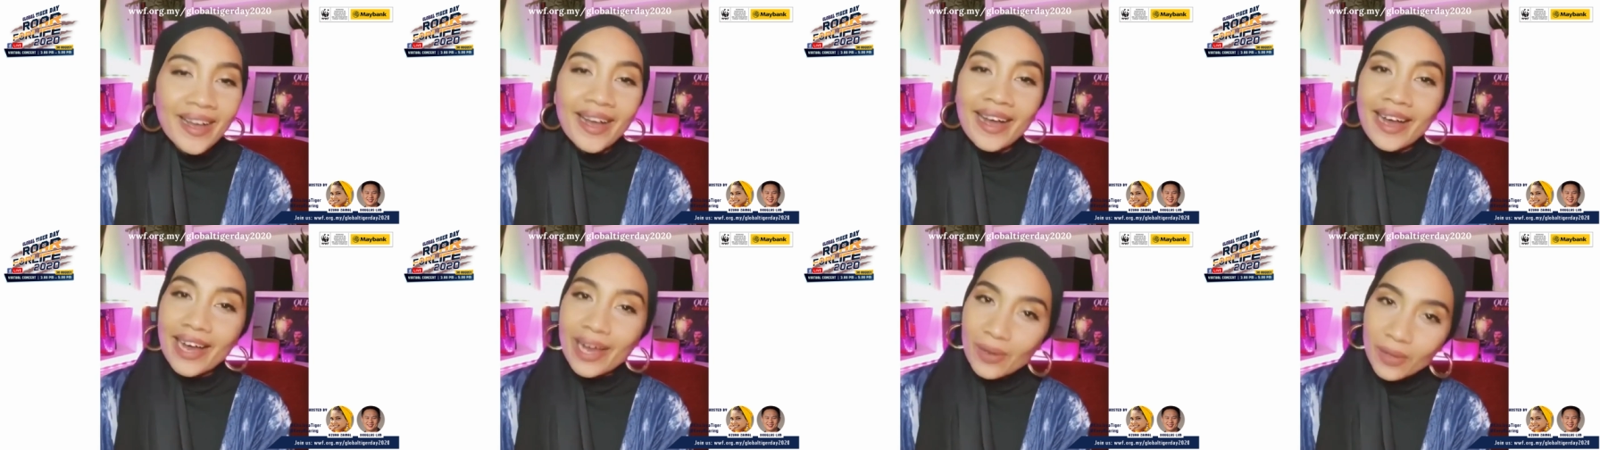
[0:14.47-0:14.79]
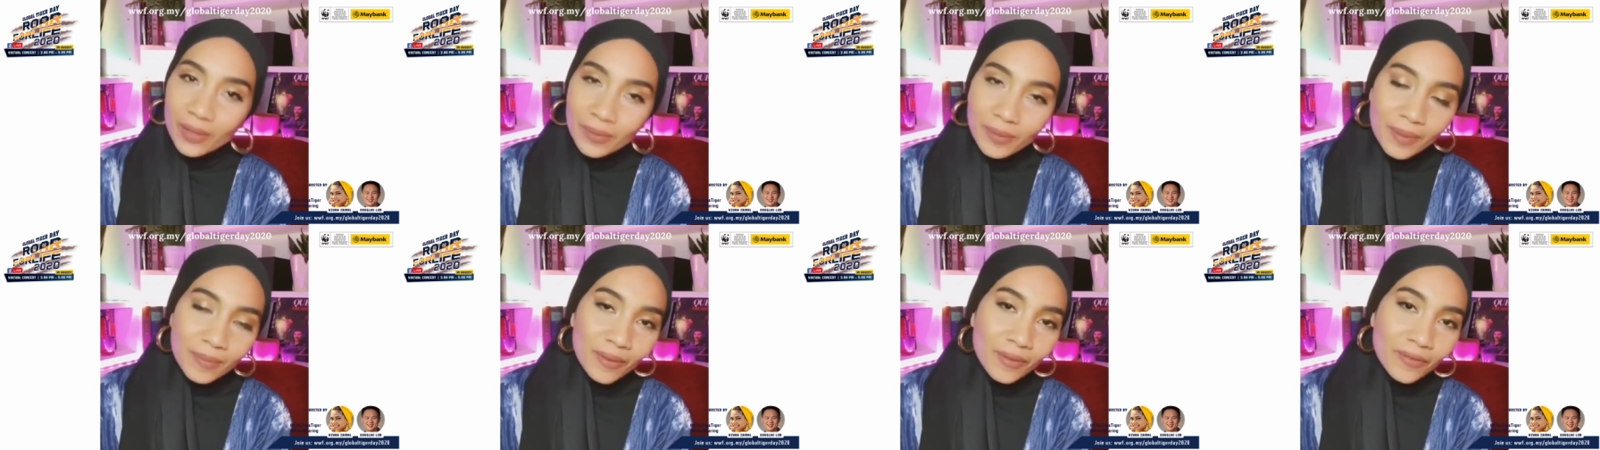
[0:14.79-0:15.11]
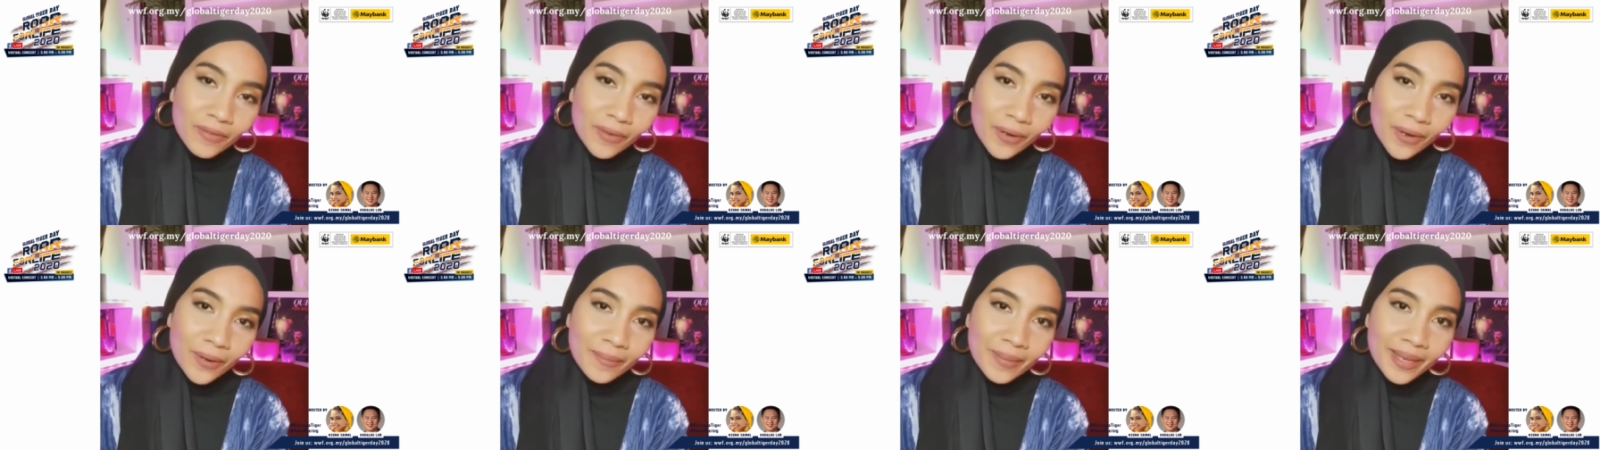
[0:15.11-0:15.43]
I will be
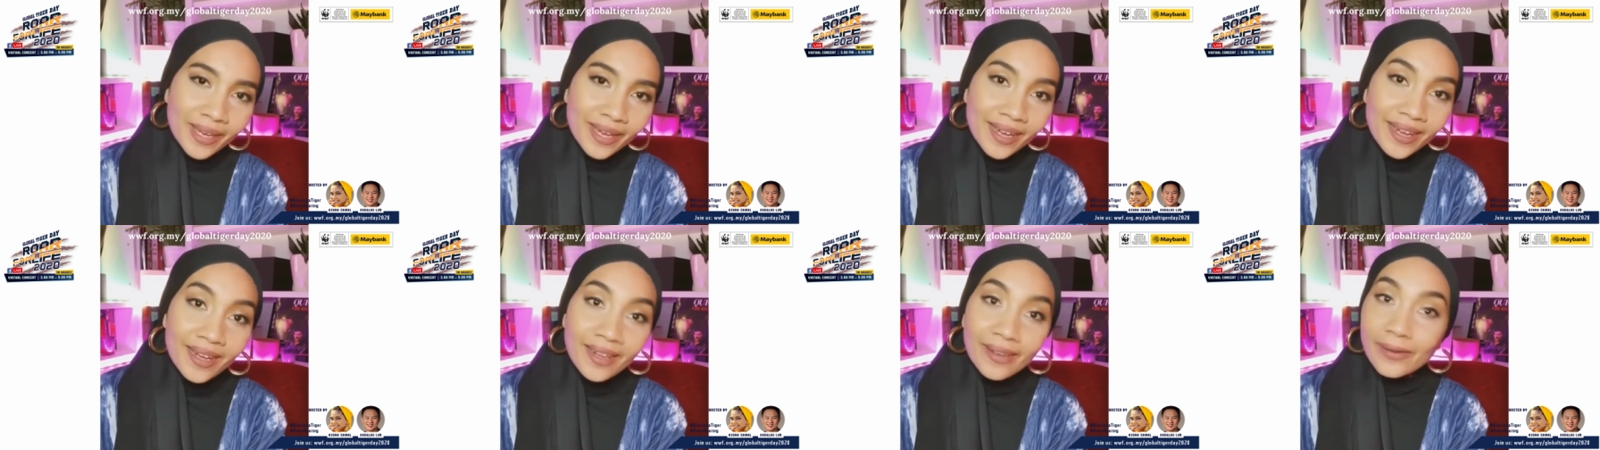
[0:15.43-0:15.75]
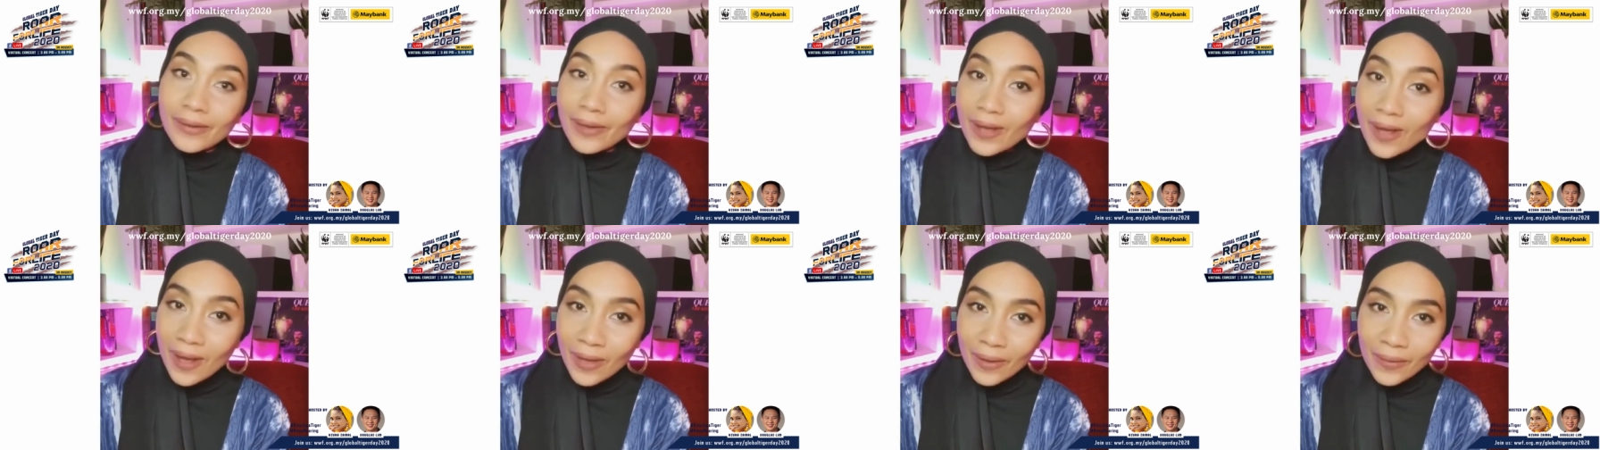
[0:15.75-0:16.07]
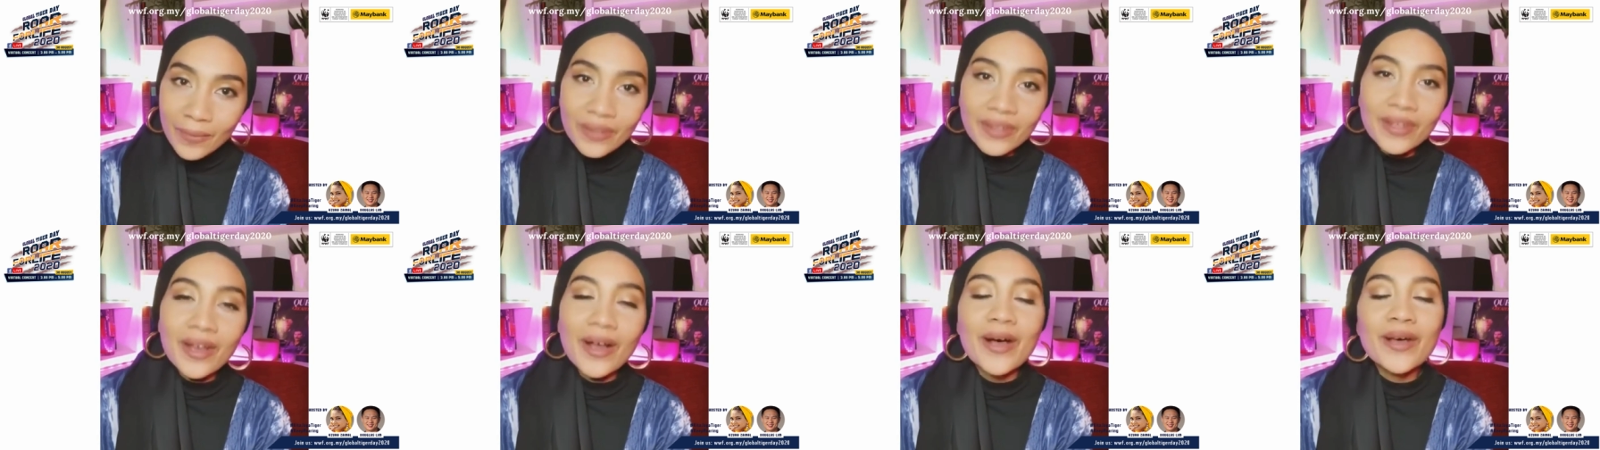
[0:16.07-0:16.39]
performing along
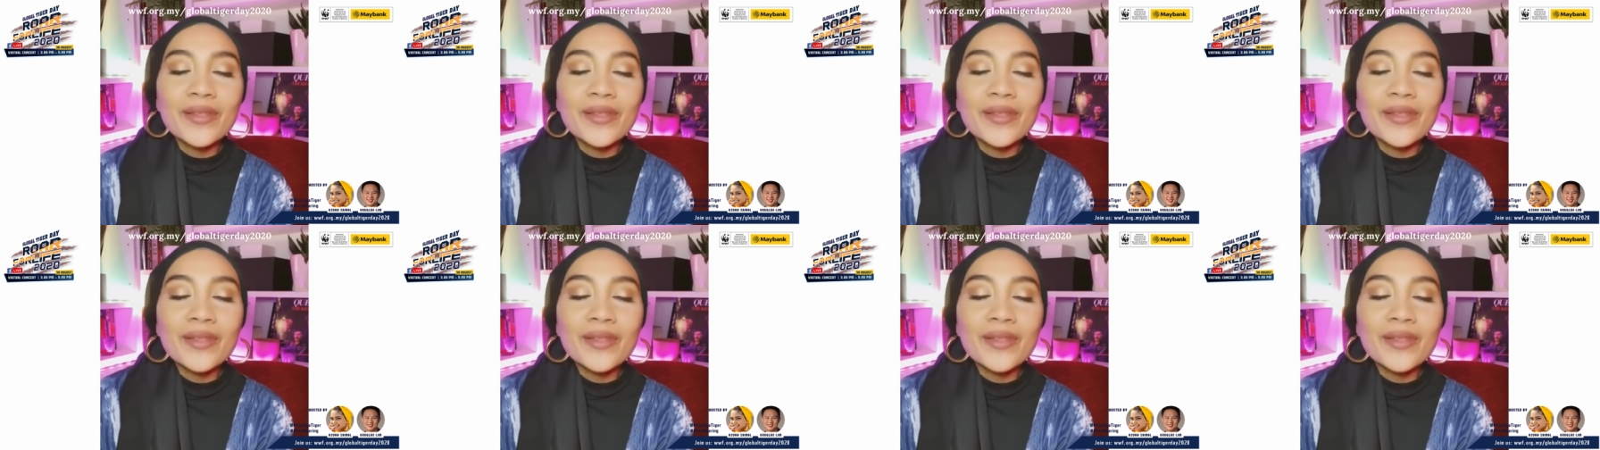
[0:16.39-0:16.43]
with